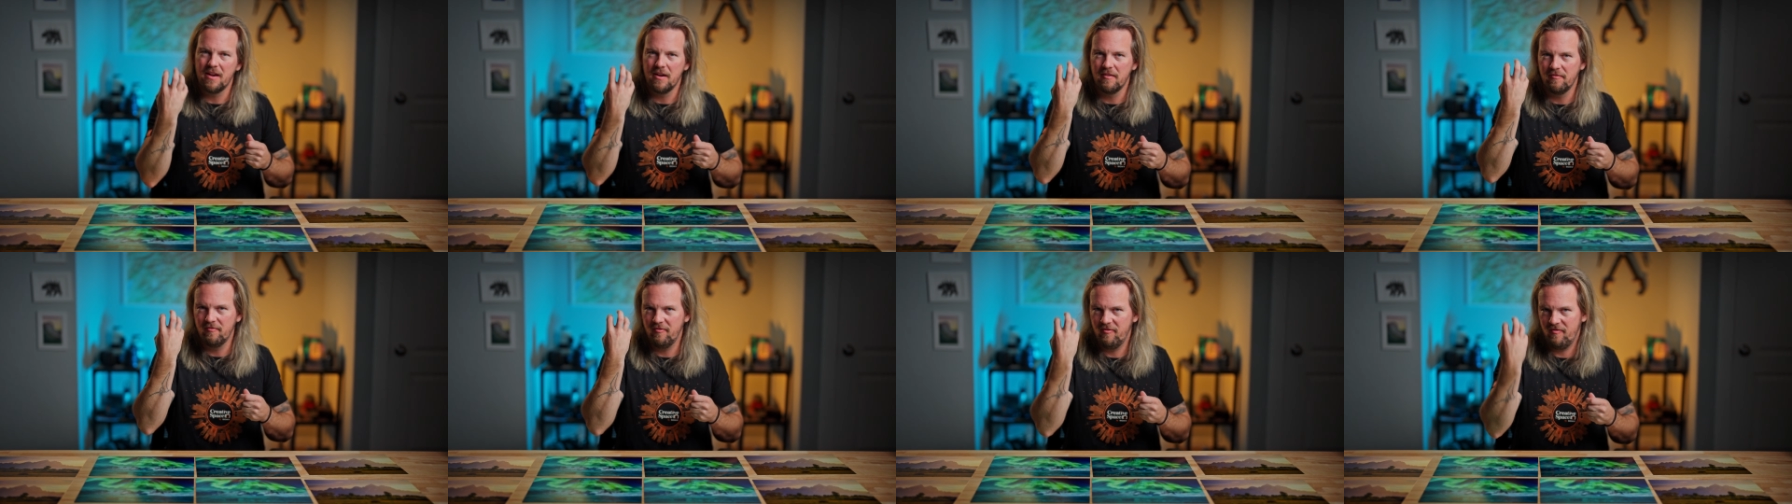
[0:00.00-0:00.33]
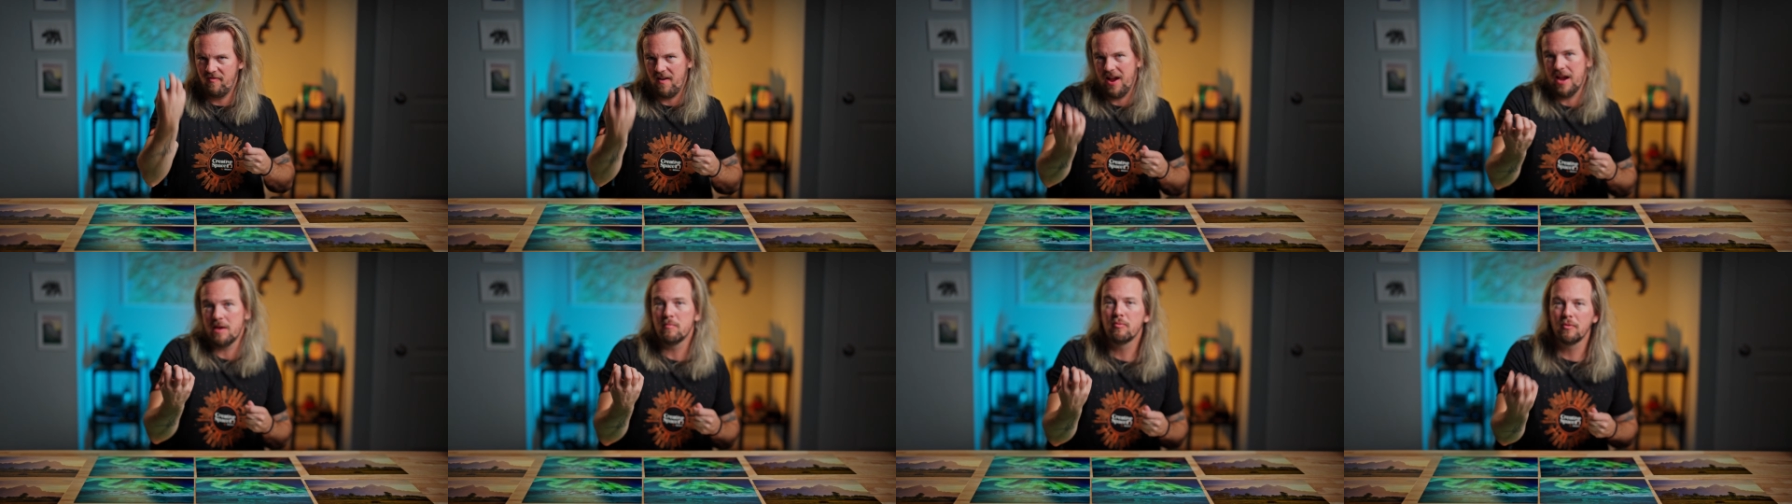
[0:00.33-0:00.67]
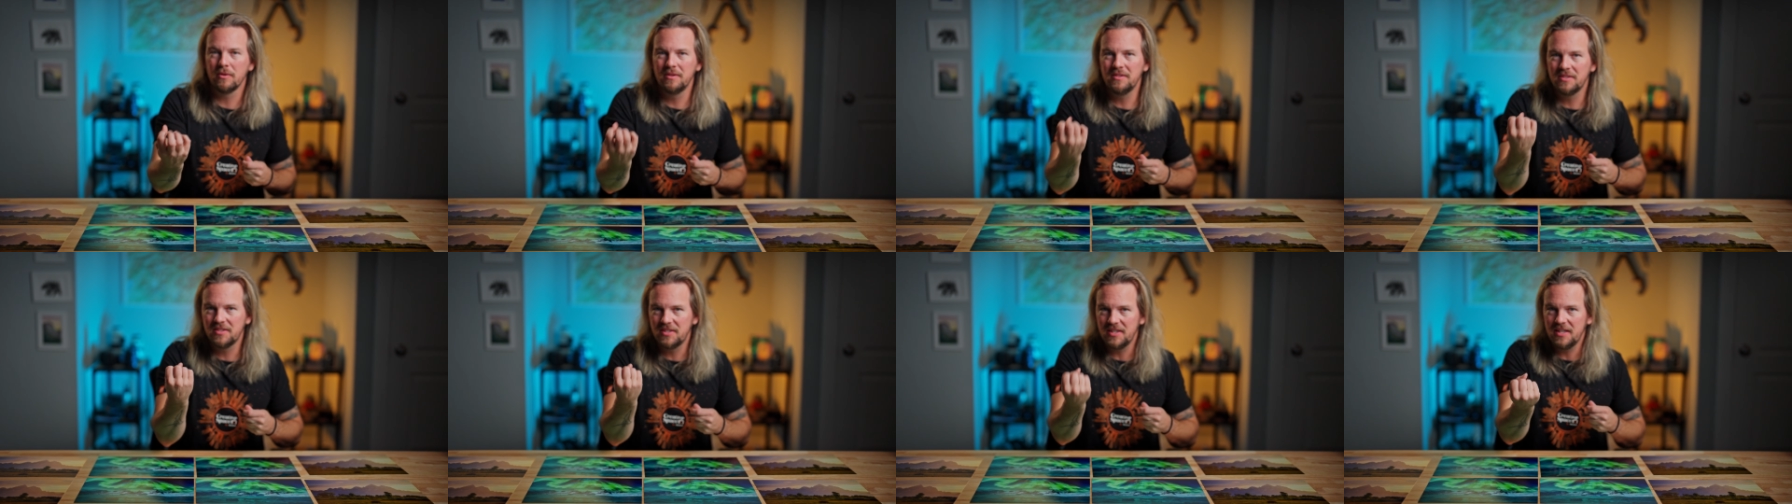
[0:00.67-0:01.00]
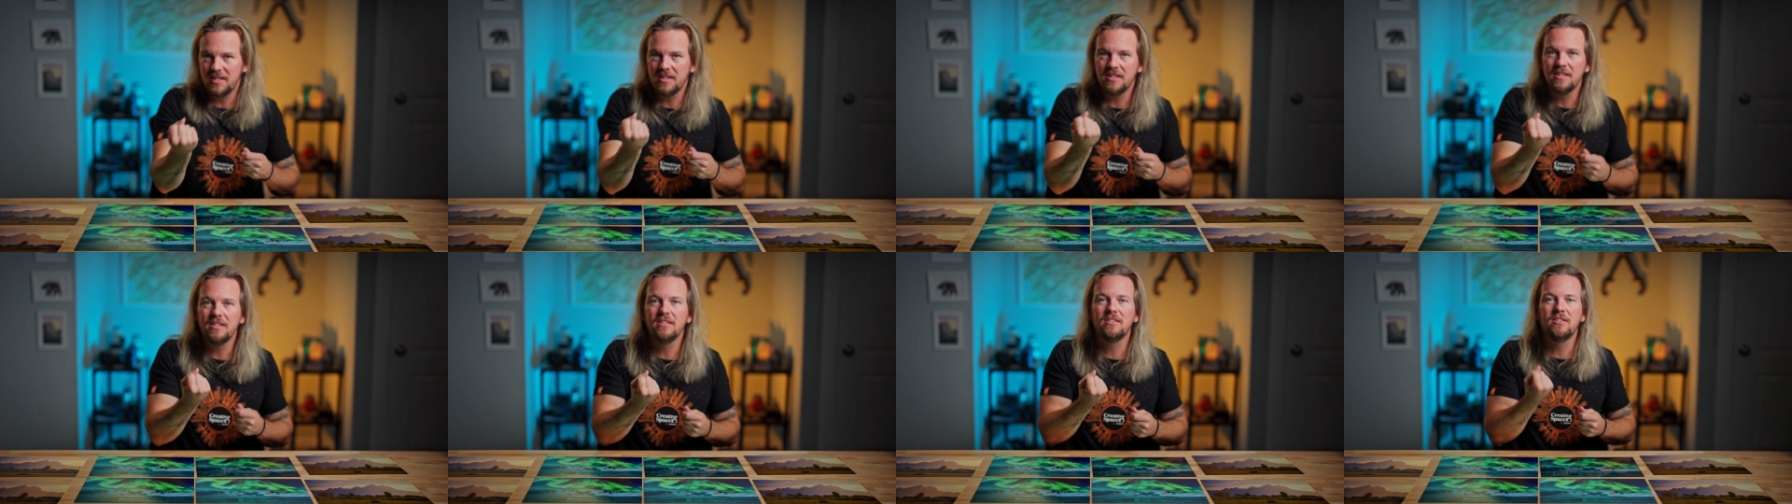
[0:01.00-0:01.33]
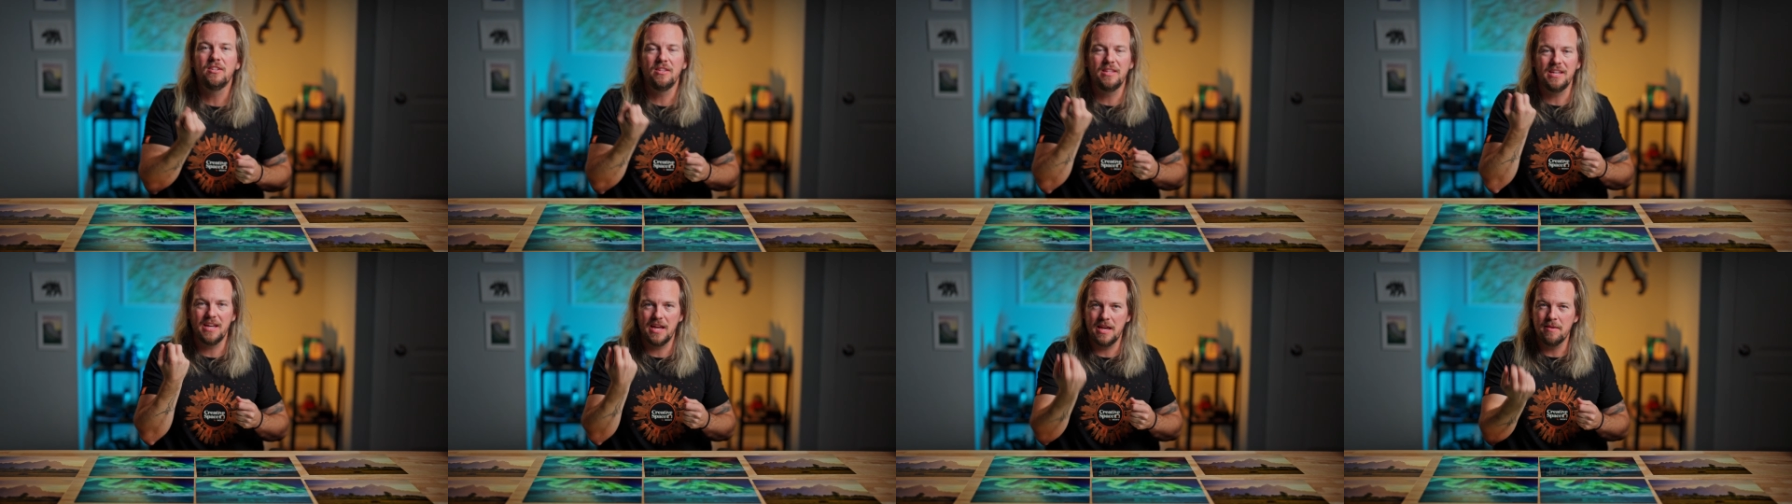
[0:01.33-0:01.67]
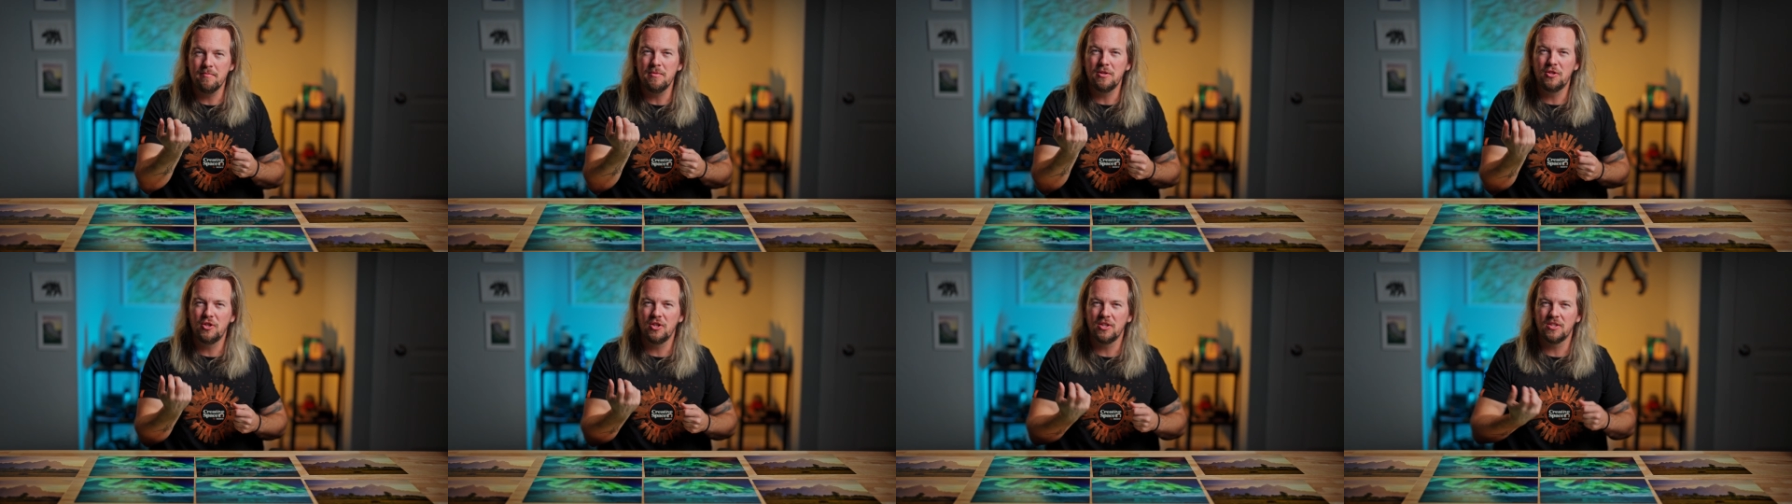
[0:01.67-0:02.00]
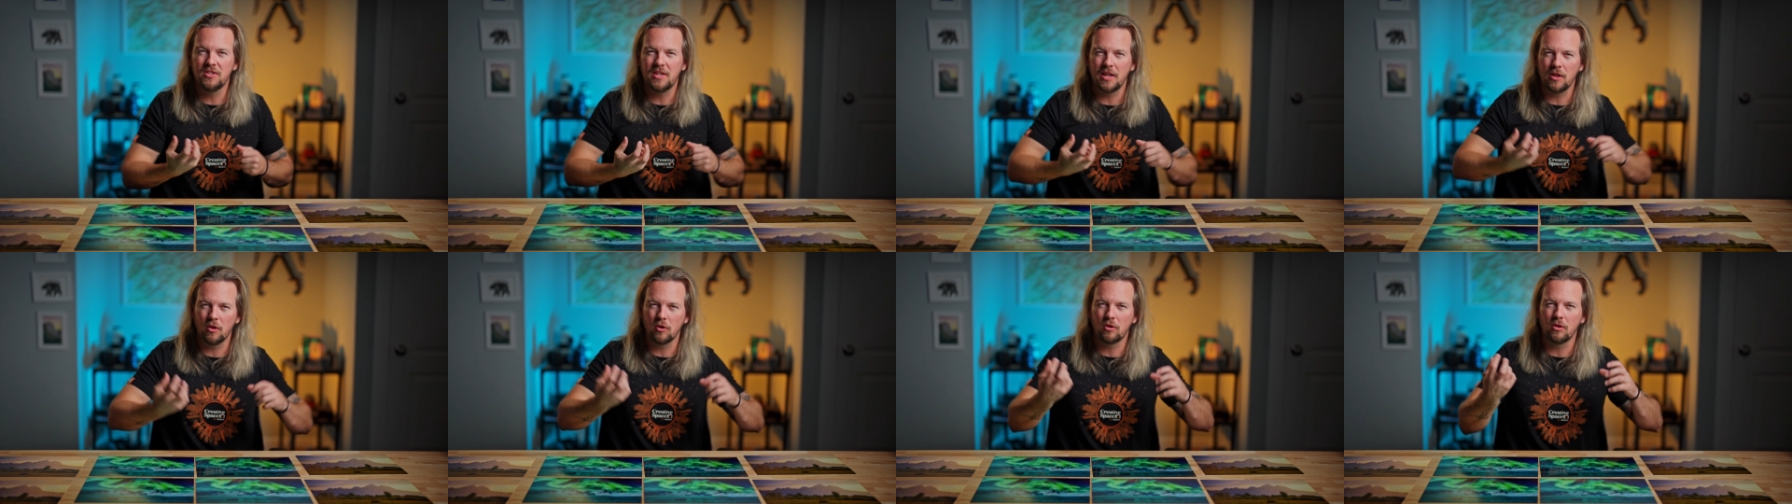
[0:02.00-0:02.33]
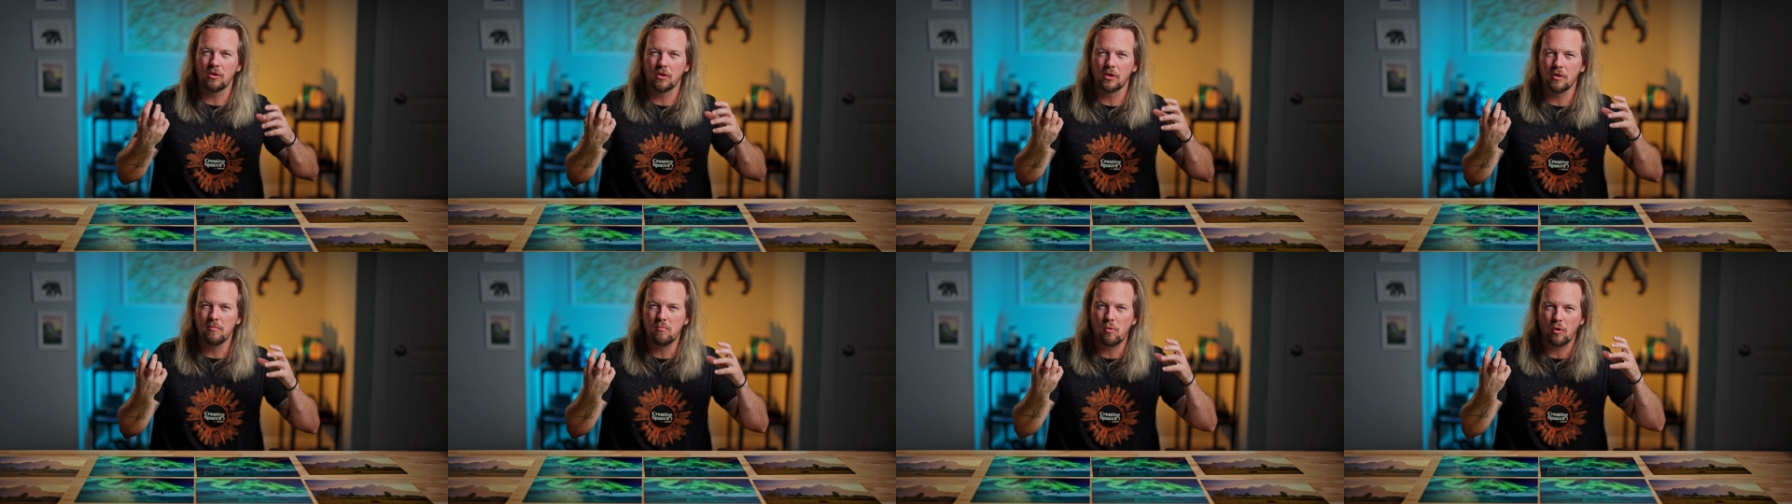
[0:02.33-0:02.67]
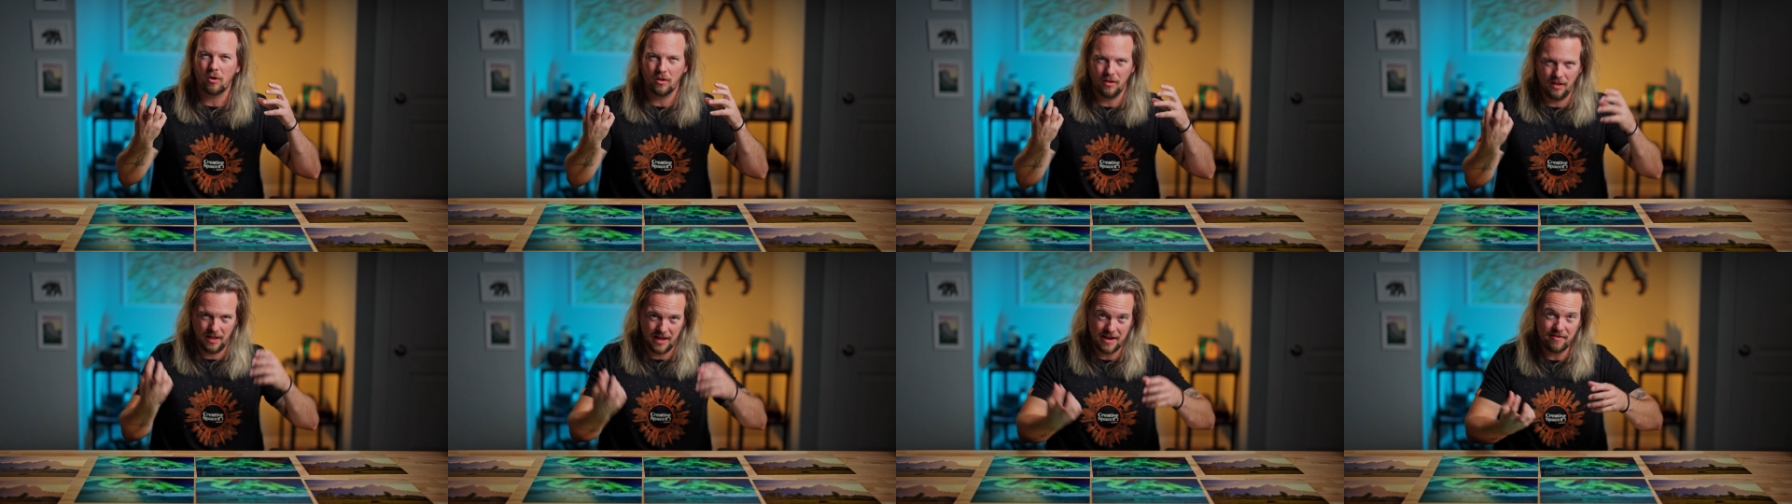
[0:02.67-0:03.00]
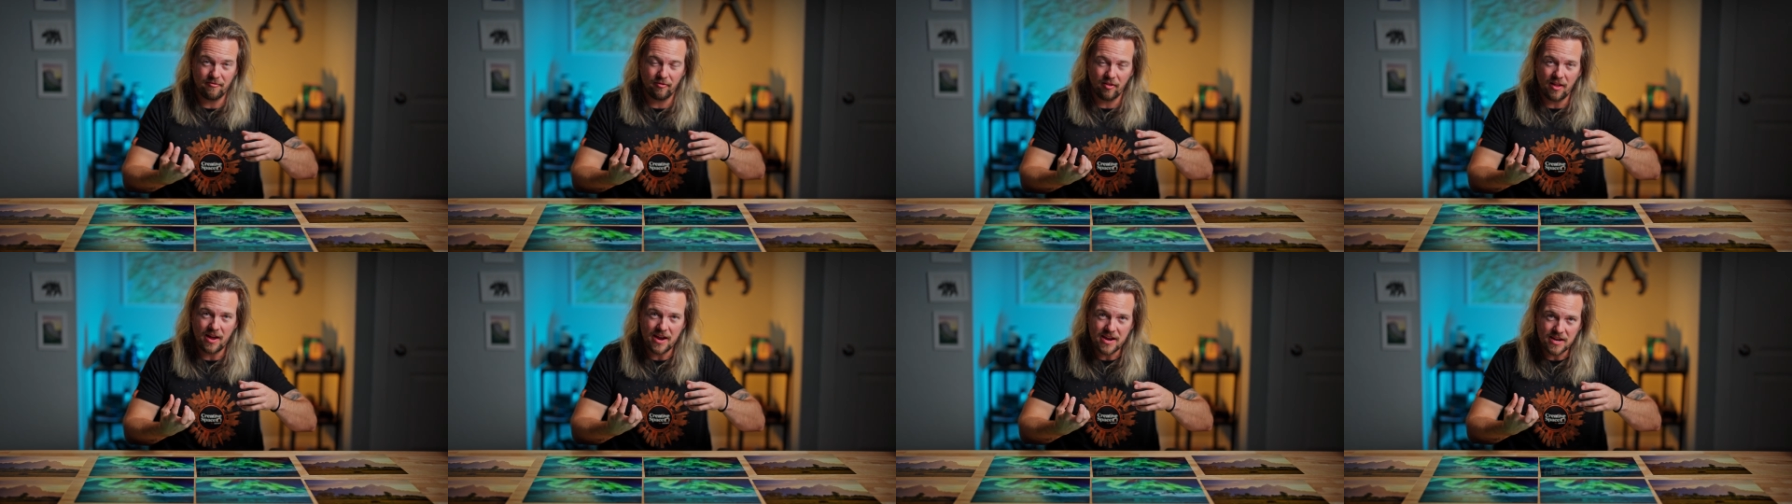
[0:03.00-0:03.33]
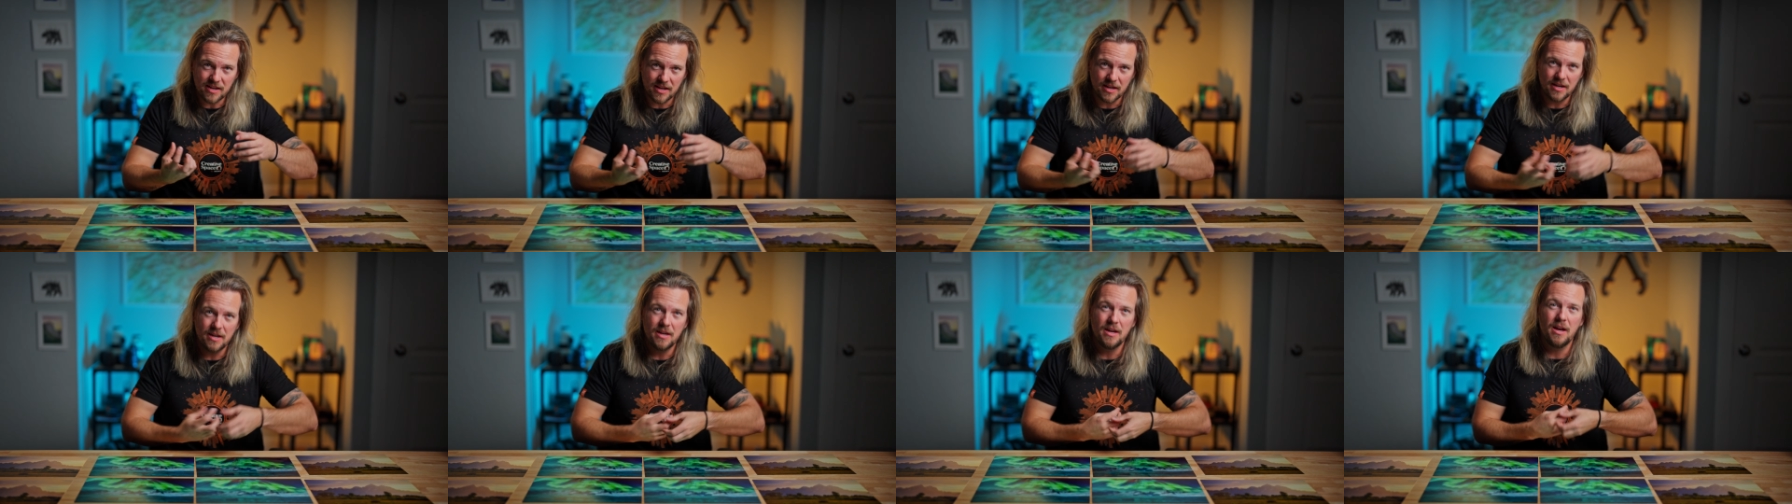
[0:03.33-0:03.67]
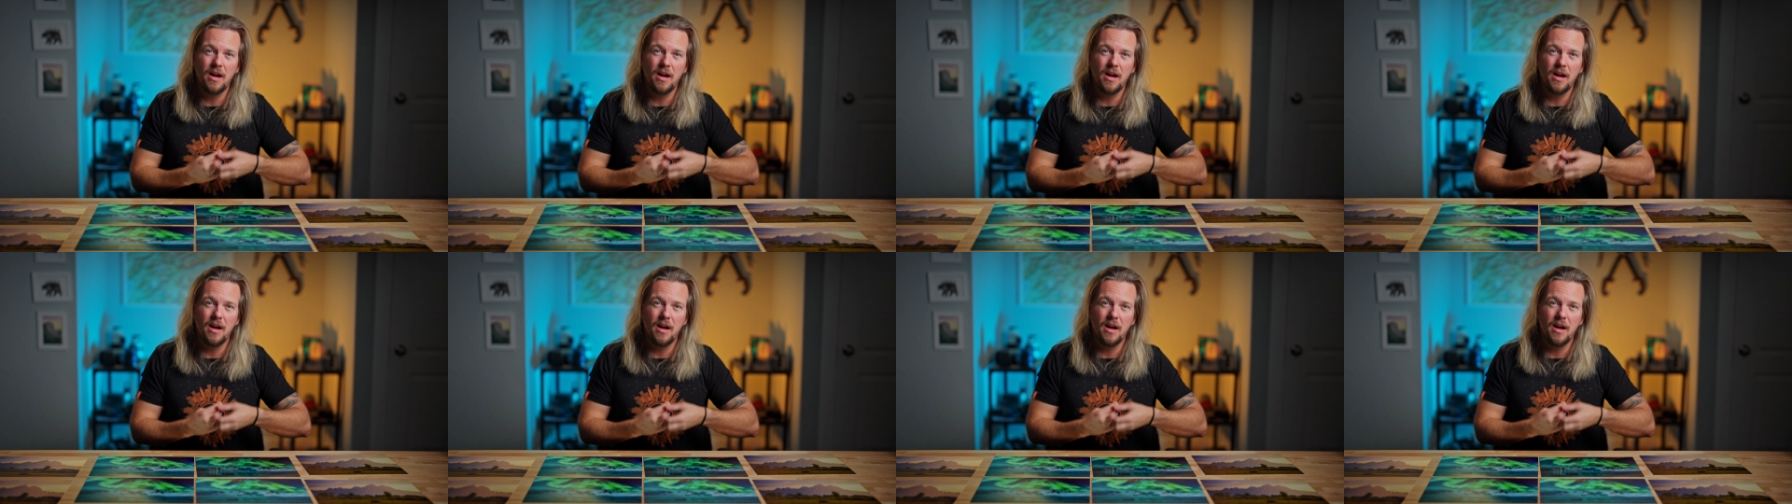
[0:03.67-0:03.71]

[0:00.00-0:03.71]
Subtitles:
vibrancy to the images. They look a little more lifelike.